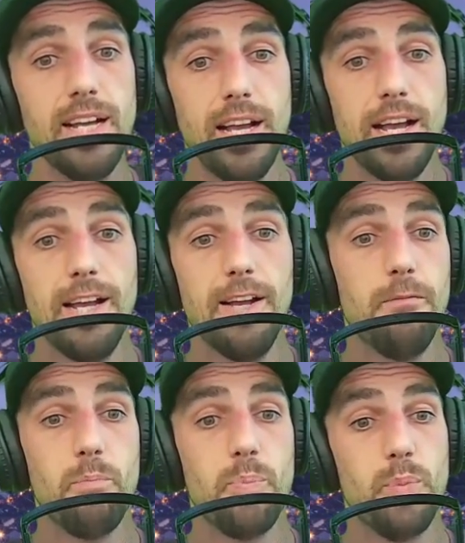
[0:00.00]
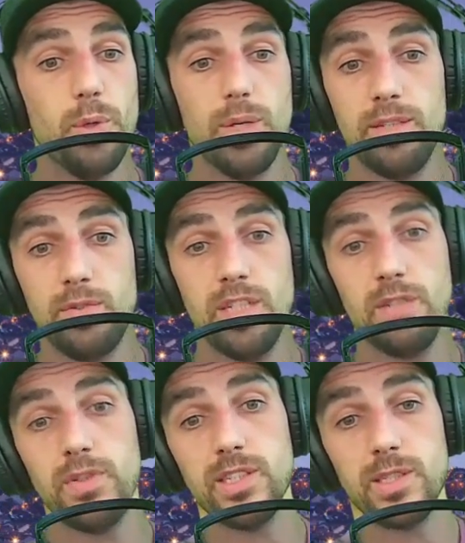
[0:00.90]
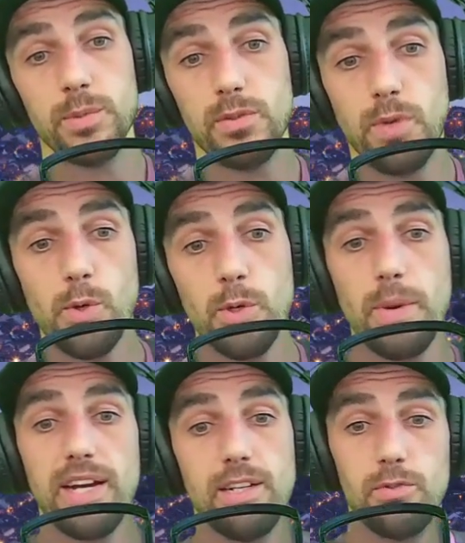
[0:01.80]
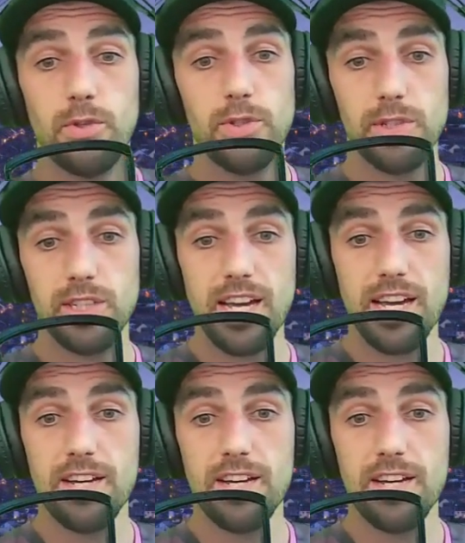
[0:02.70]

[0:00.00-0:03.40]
Um, but if, if he is to be found back in front of the uh,